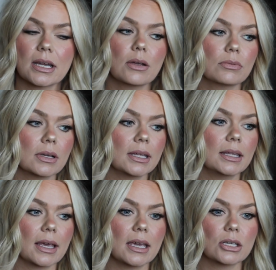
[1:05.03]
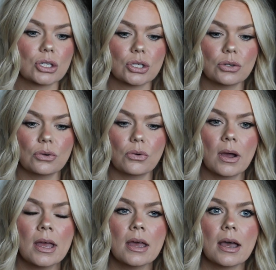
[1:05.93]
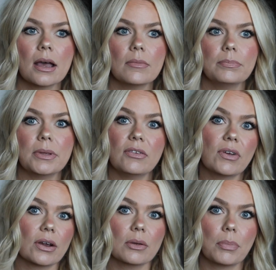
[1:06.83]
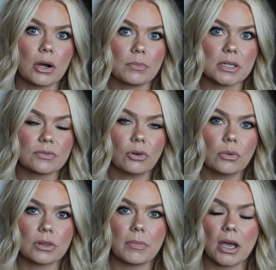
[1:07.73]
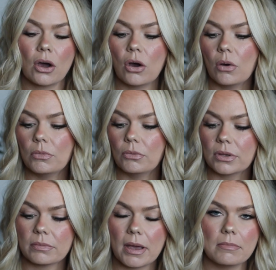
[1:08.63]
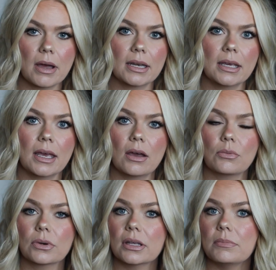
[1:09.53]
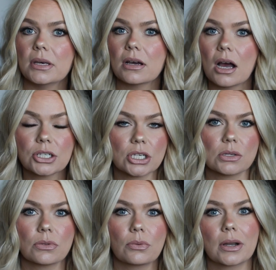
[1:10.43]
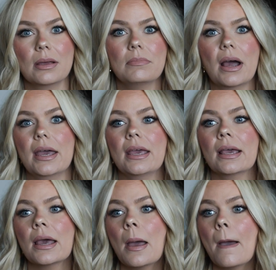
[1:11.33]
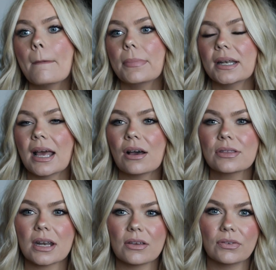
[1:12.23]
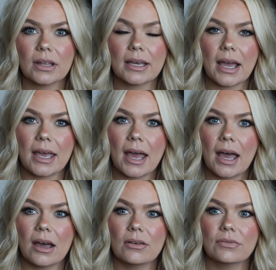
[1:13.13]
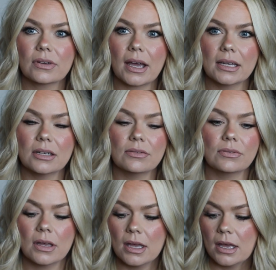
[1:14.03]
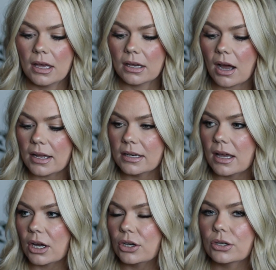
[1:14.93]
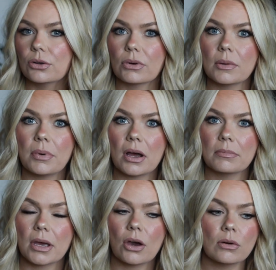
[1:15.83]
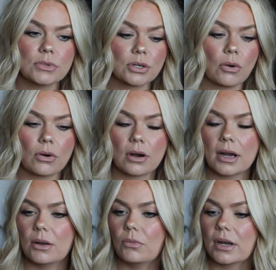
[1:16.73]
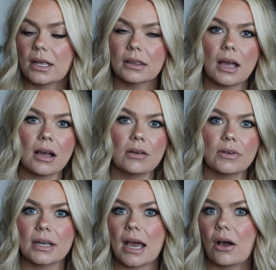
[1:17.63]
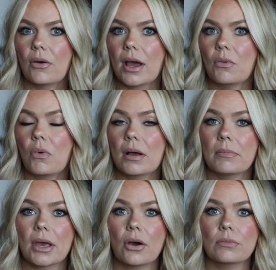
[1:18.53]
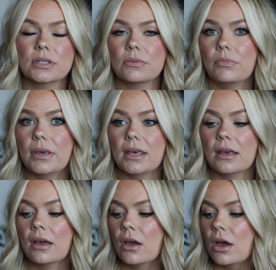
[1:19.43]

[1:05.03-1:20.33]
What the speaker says: I really like to be very purposeful with my home, with my money, really be cautious with what I'm buying. But now that I feel like I have kind of gotten a good grip on my home decor and what I love and how I want my home to be